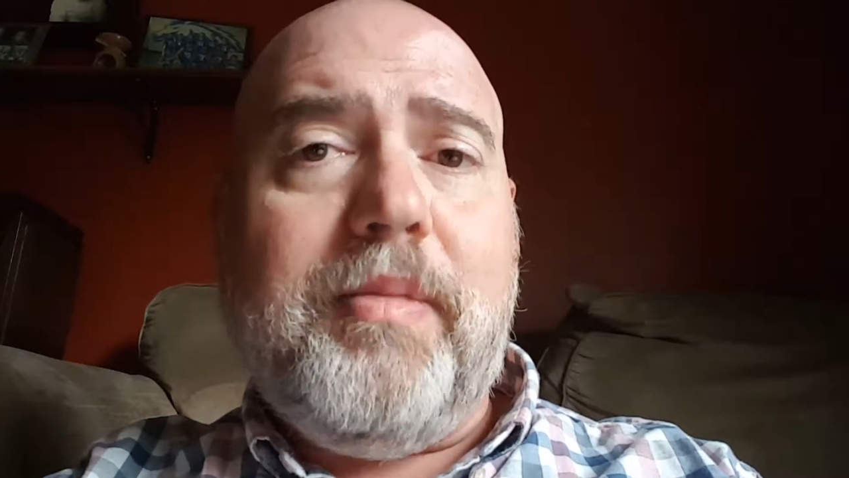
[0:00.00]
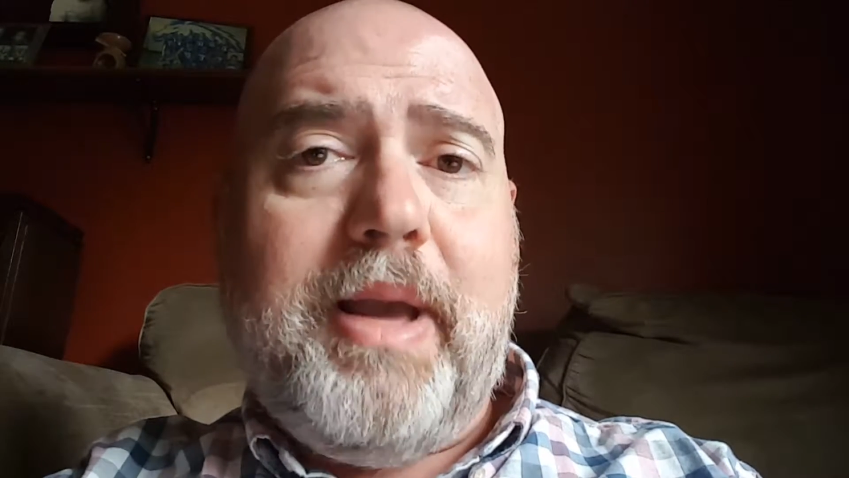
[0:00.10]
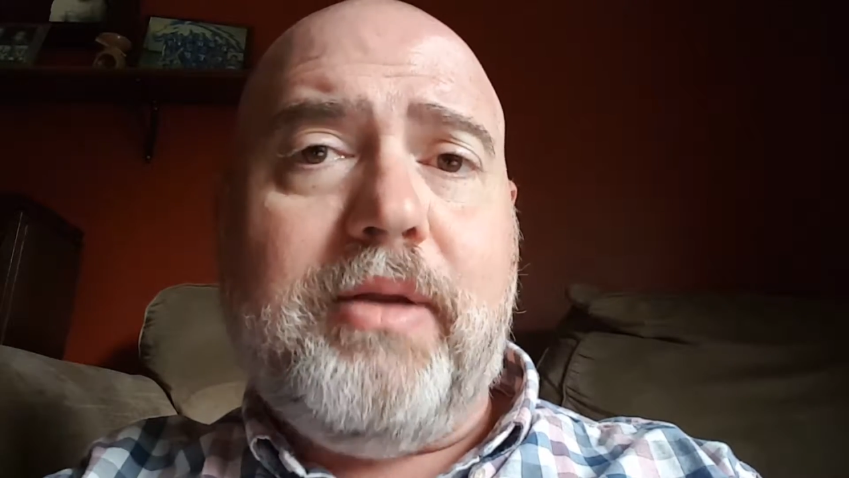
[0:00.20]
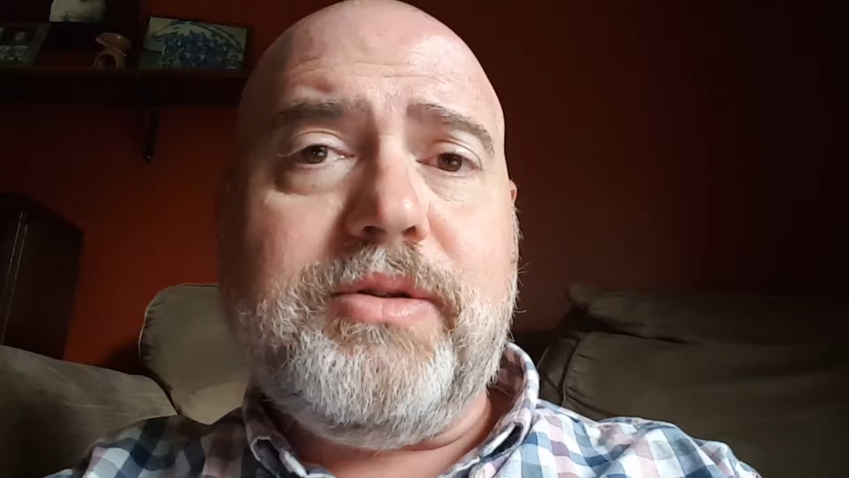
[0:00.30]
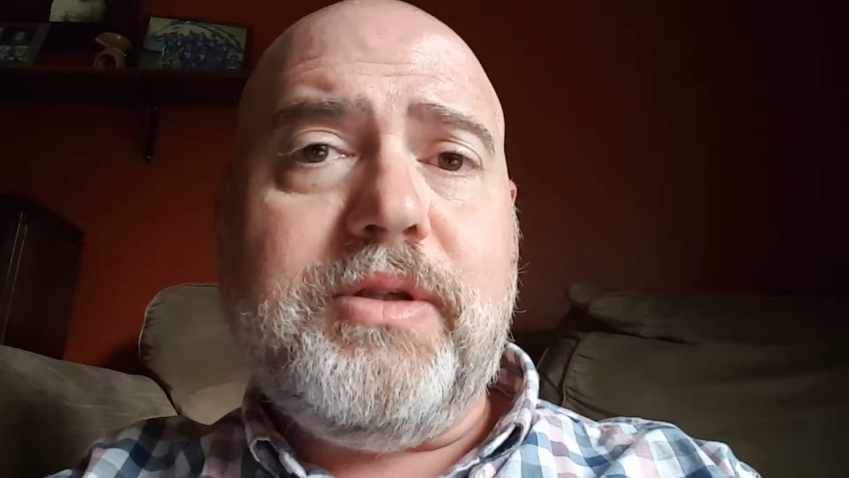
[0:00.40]

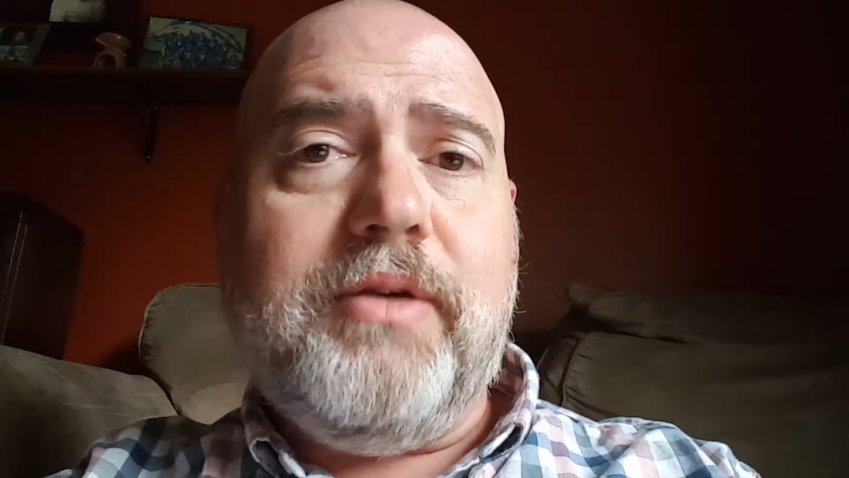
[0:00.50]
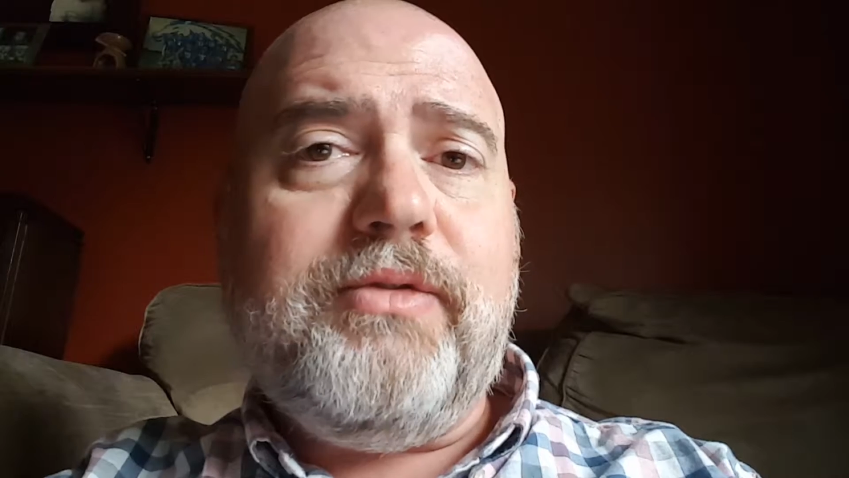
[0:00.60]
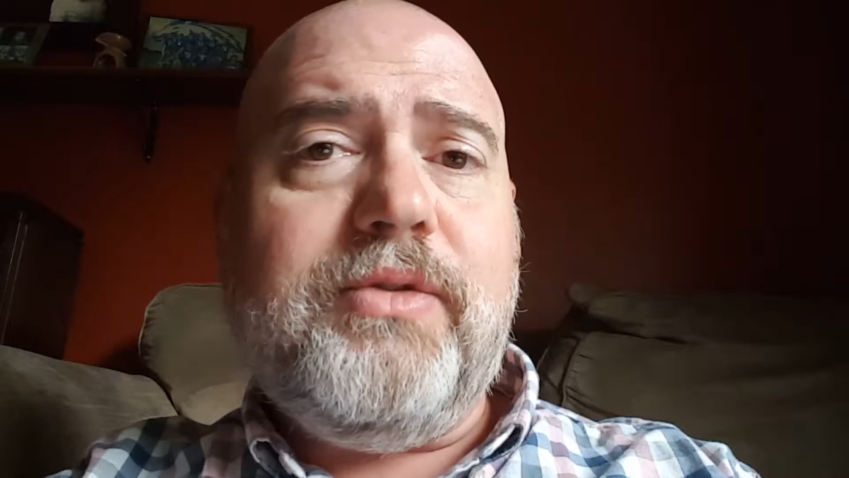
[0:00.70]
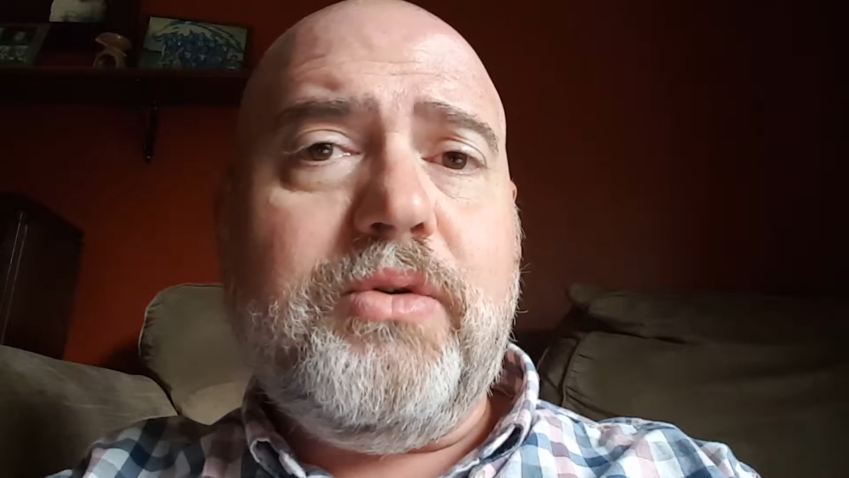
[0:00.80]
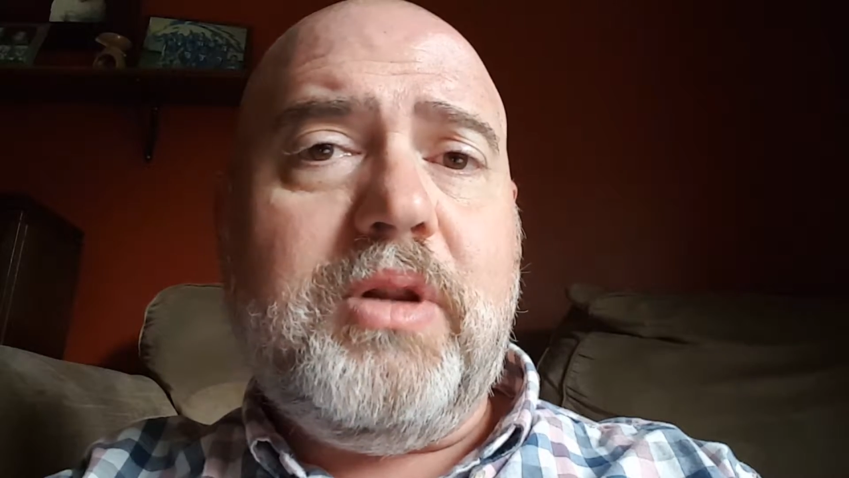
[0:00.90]
amounts of
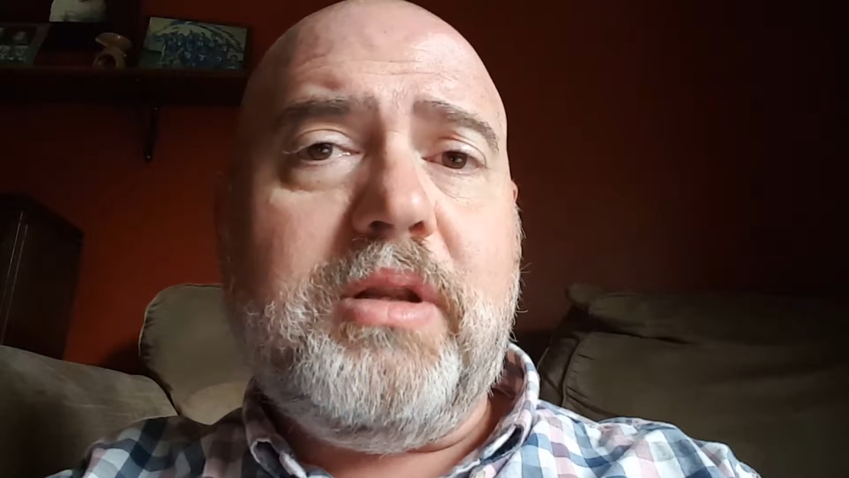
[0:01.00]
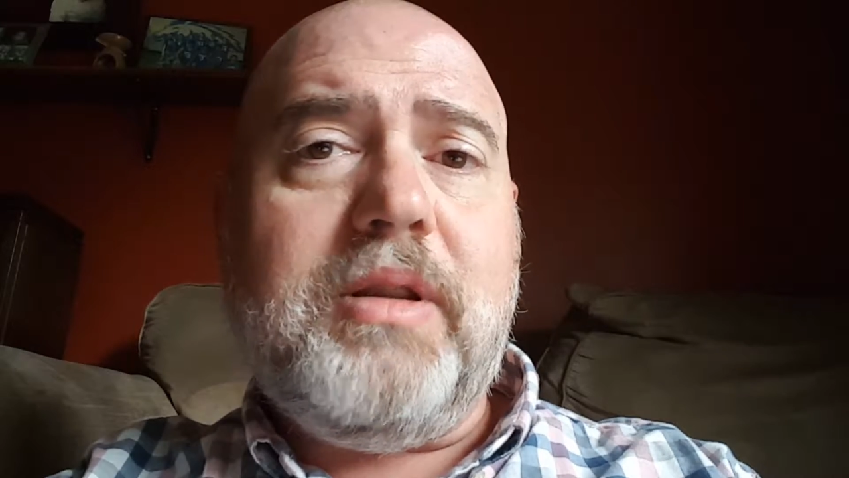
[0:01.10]
food,